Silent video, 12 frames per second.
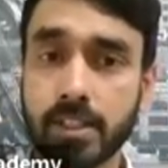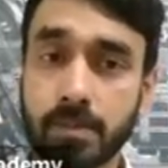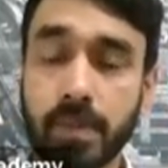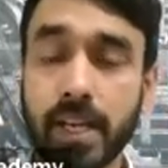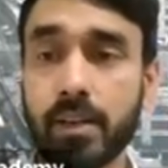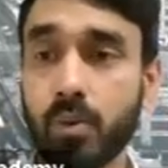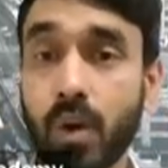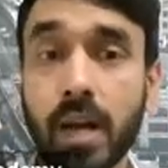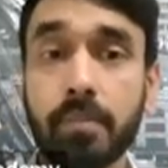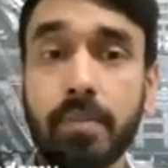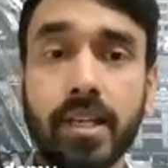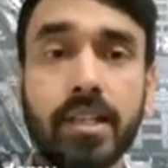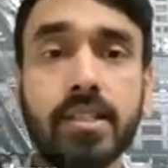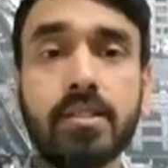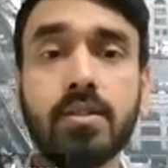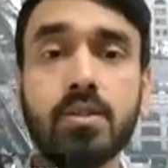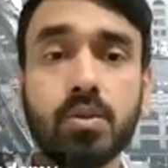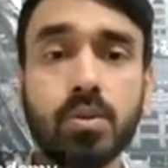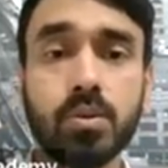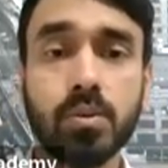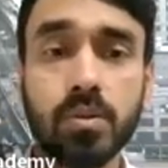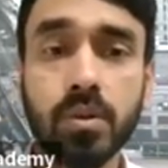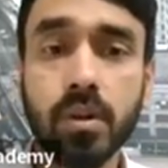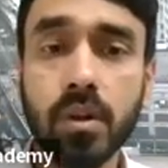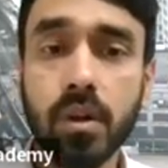spend 1 minute to